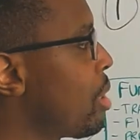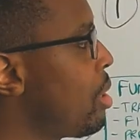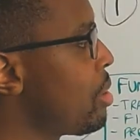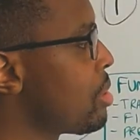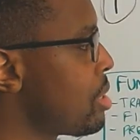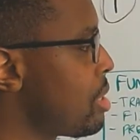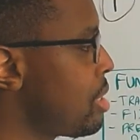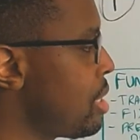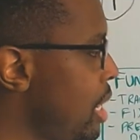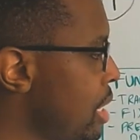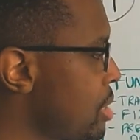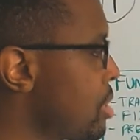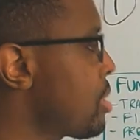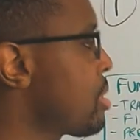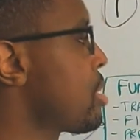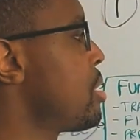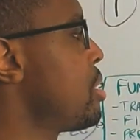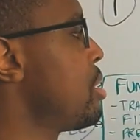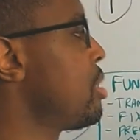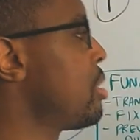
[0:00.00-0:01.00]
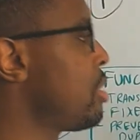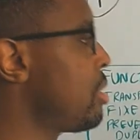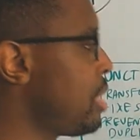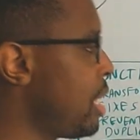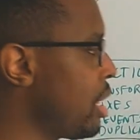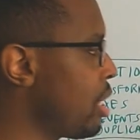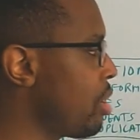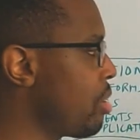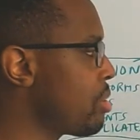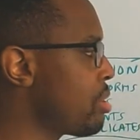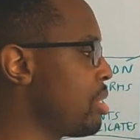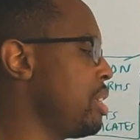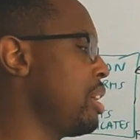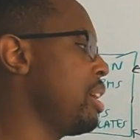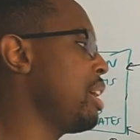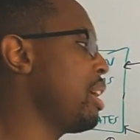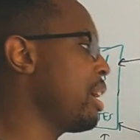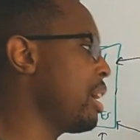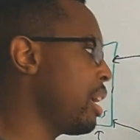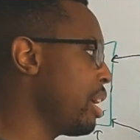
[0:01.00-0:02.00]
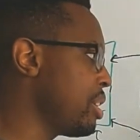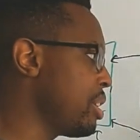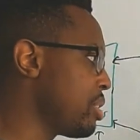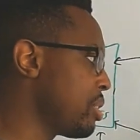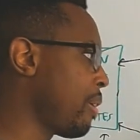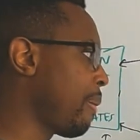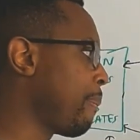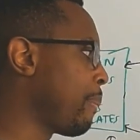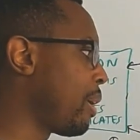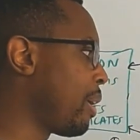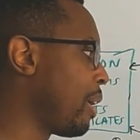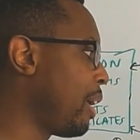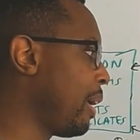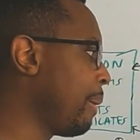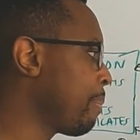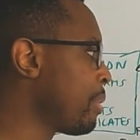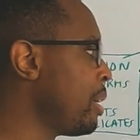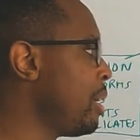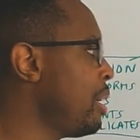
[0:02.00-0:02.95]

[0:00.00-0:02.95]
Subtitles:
and texts, they go to the AI agent. All right.